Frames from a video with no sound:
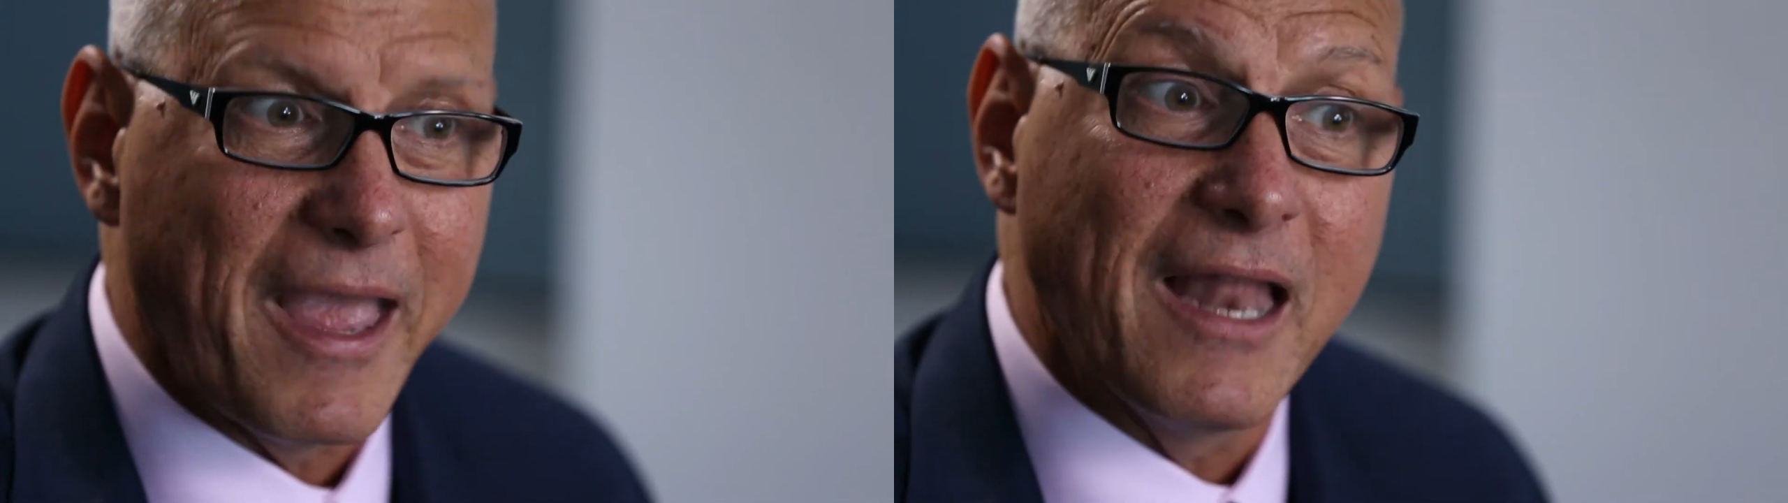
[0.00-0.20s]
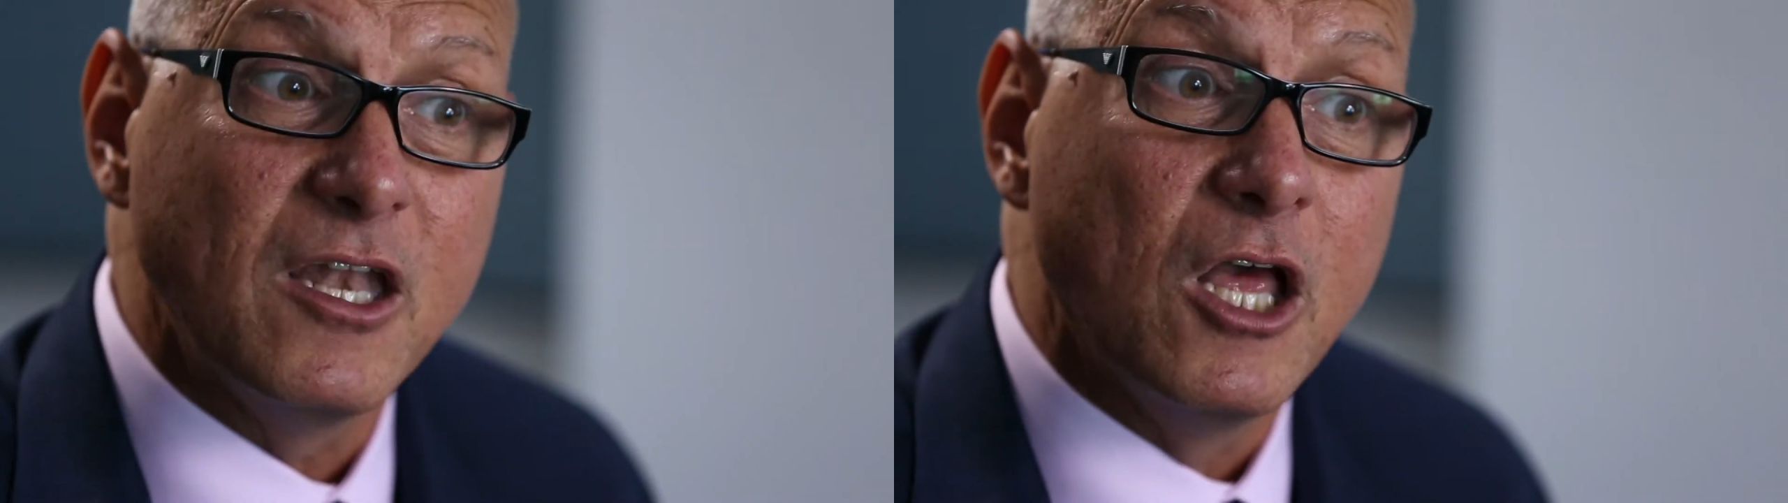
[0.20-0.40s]

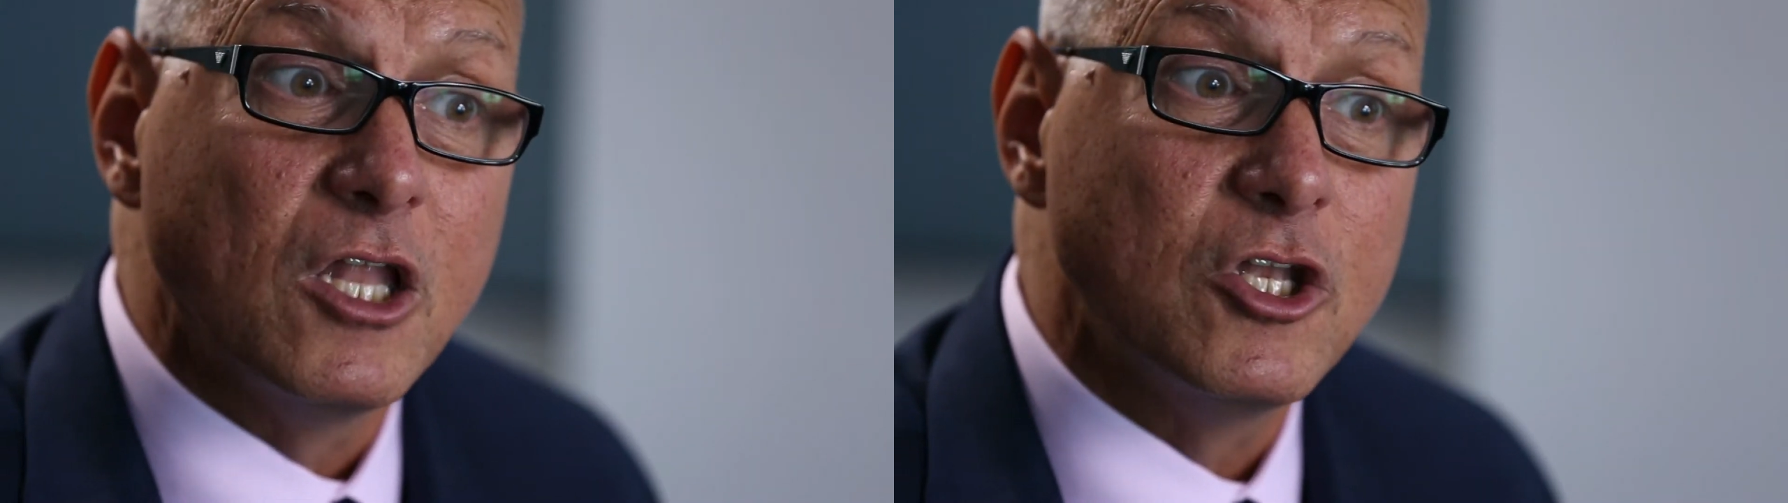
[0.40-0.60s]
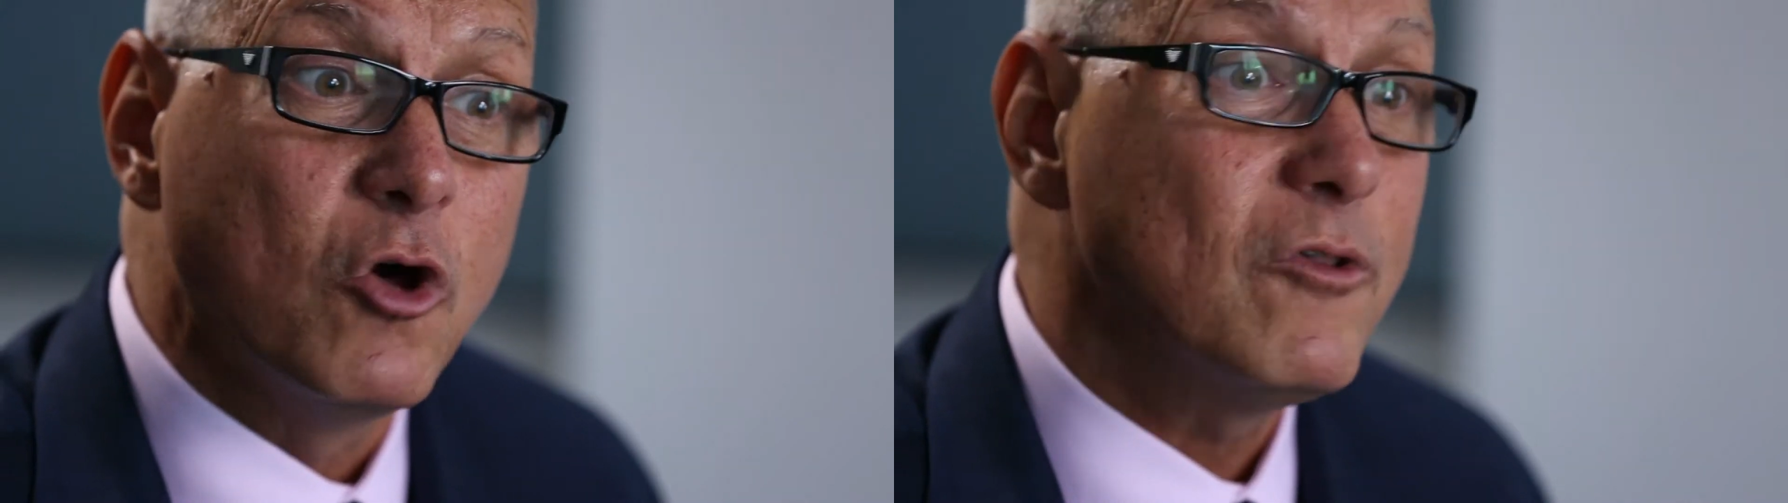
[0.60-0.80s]
And
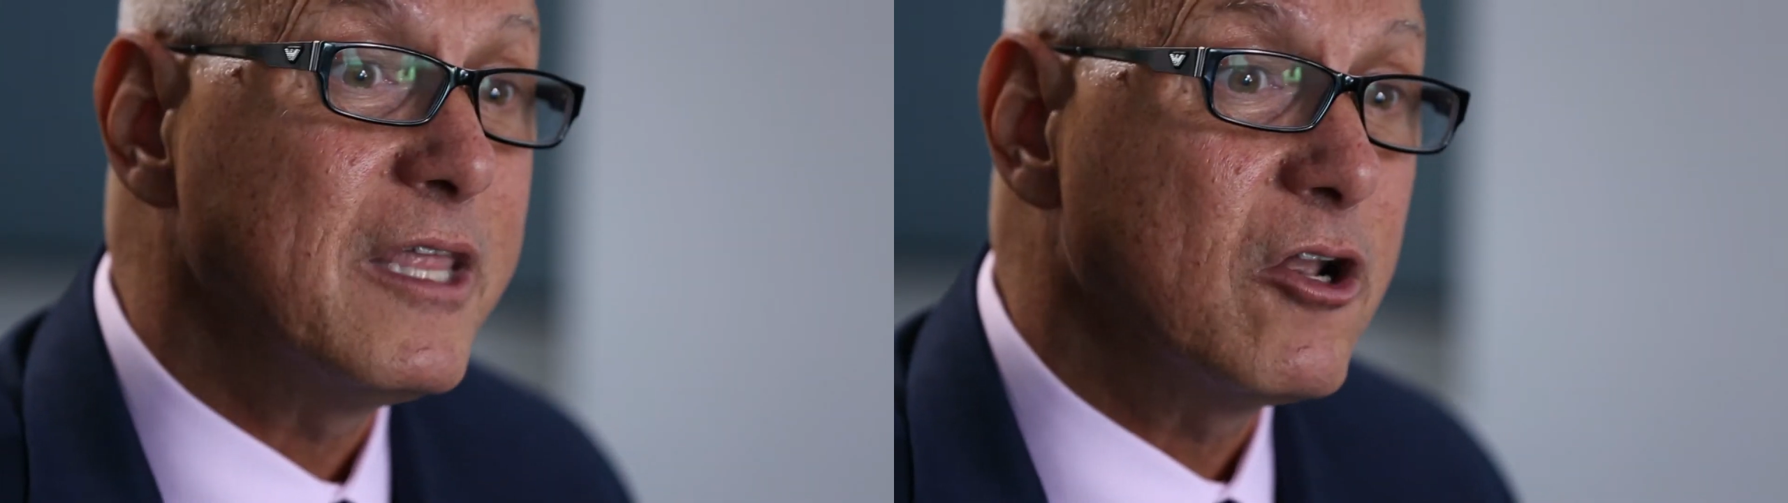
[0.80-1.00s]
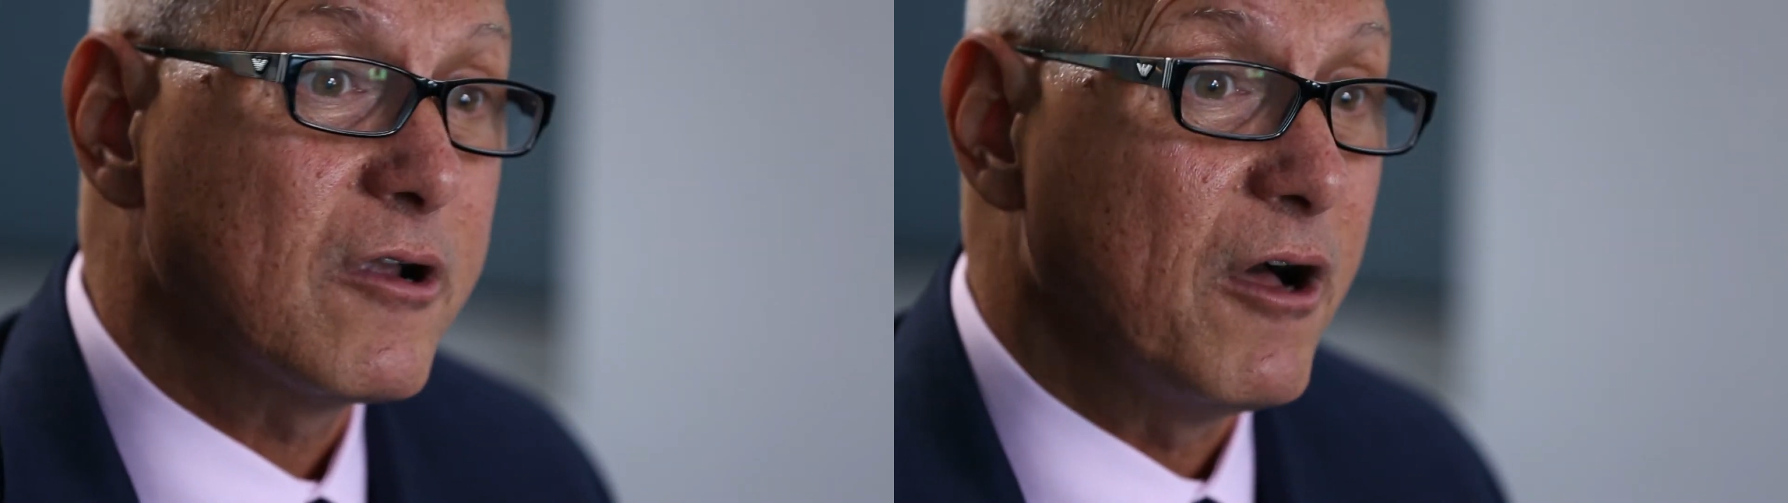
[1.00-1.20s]
no leader